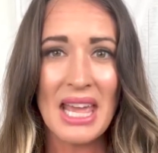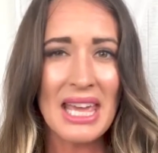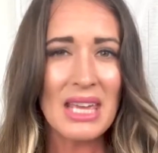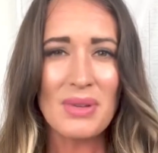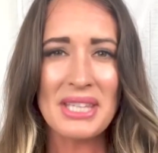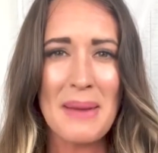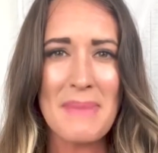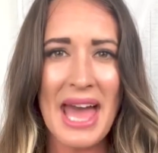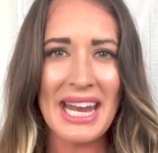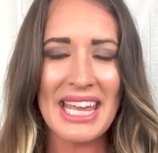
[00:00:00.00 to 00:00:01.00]
He was not
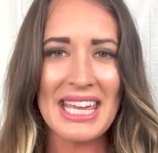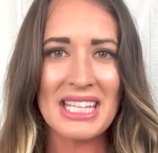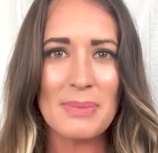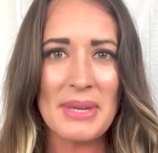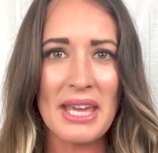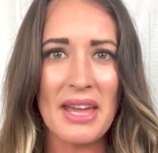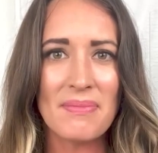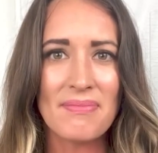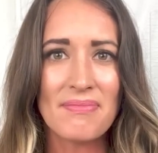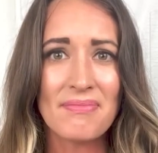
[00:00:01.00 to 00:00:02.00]
mad at
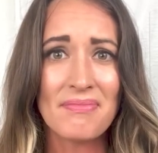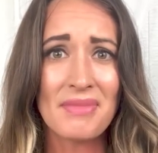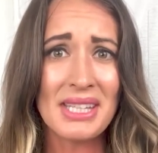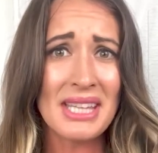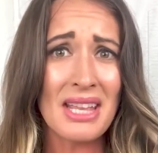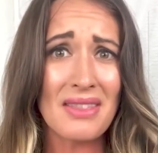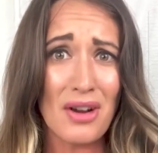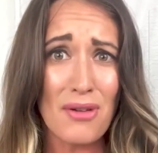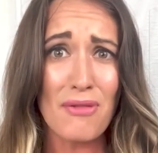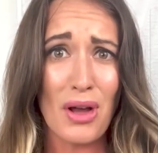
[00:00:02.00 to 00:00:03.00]
ESPN. It's not
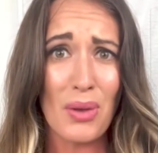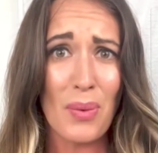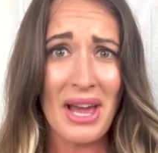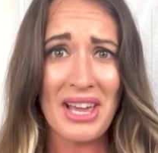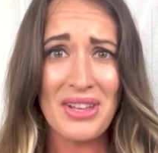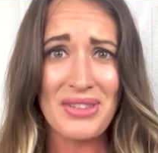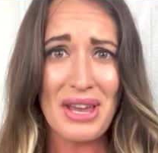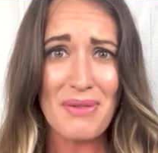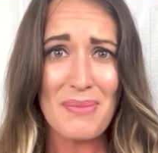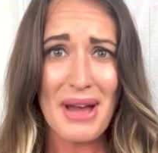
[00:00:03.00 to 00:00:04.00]
their fault why he'll
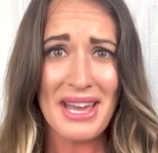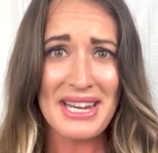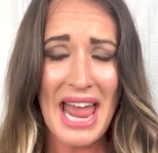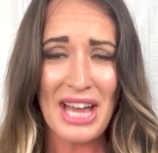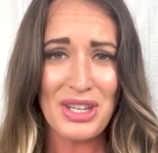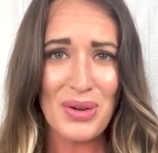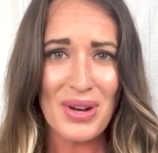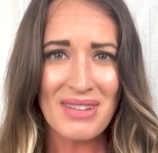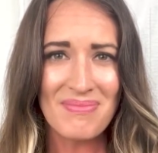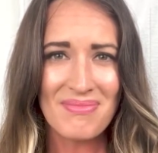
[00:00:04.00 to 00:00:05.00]
never buy an
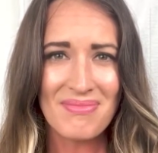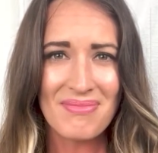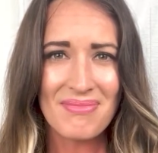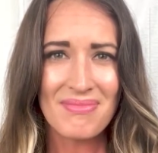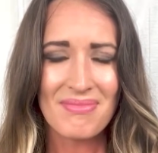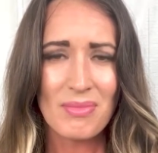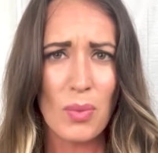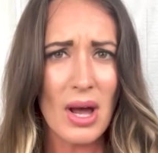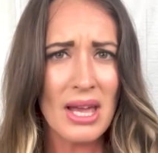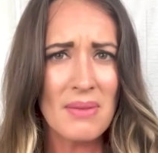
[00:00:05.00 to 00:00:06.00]
Acura.
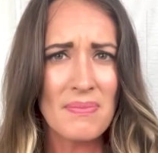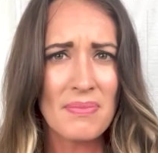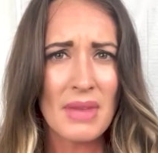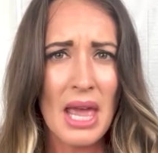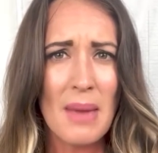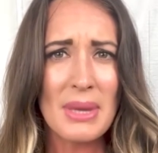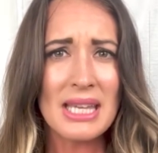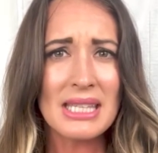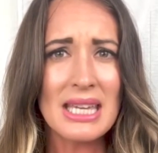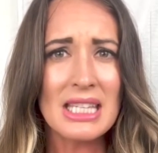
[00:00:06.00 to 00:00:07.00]
Why?
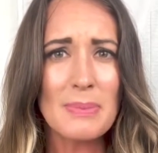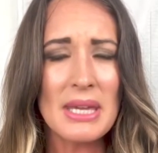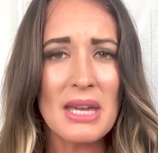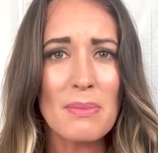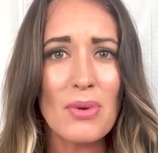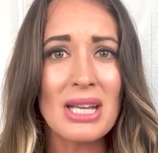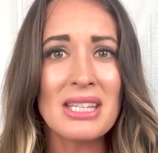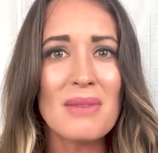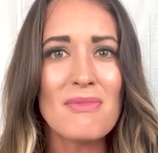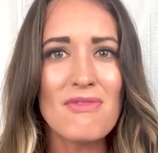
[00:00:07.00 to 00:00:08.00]
Because ESPN brings
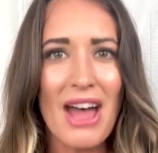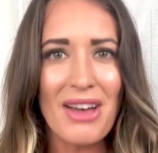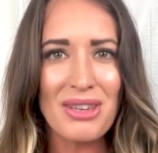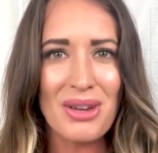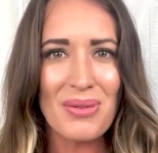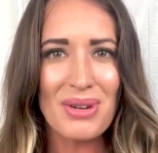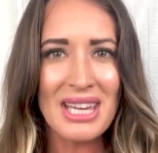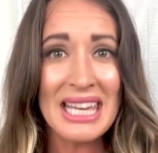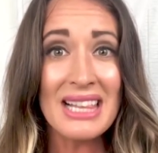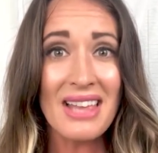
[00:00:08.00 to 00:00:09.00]
him value.
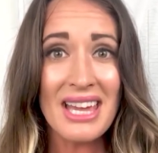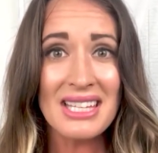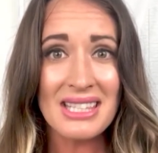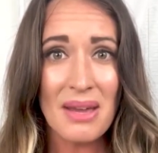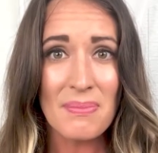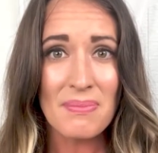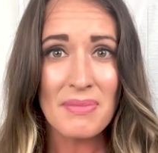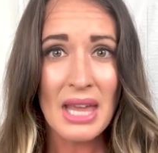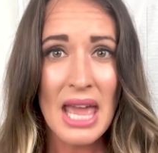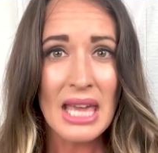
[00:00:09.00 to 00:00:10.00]
He likes them.
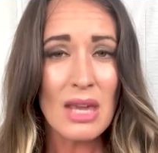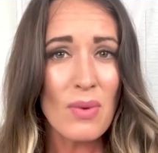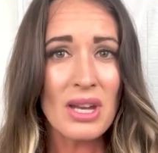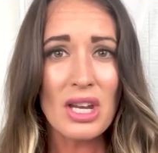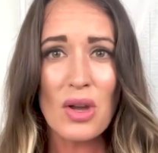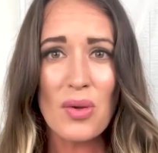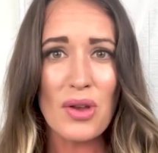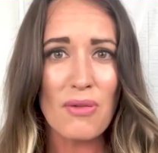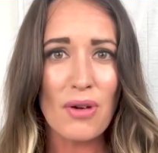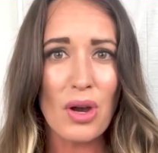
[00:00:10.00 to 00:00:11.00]
He wanted to go
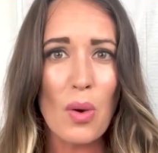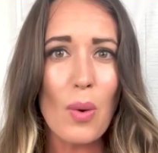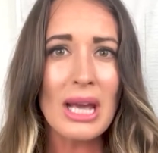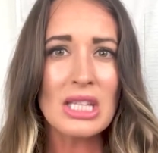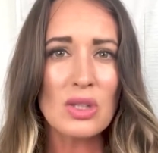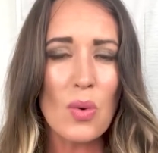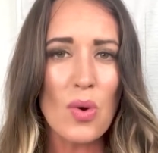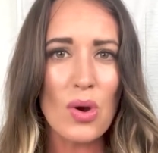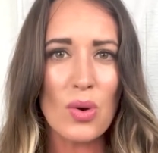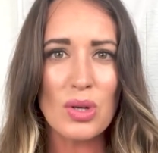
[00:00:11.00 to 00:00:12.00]
there for a quick
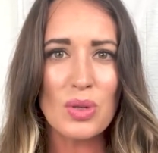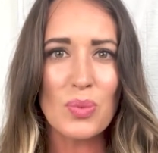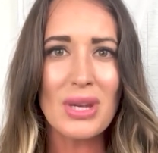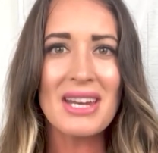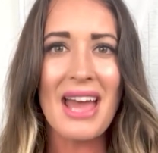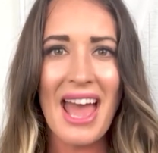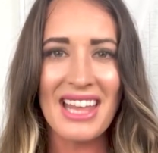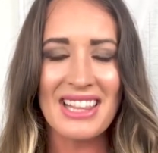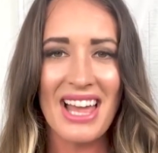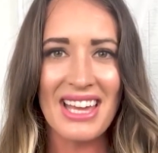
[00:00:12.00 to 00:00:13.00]
score or to read a
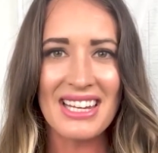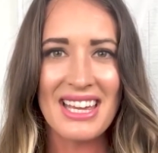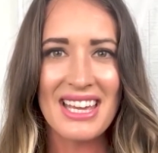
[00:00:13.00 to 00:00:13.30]
headline.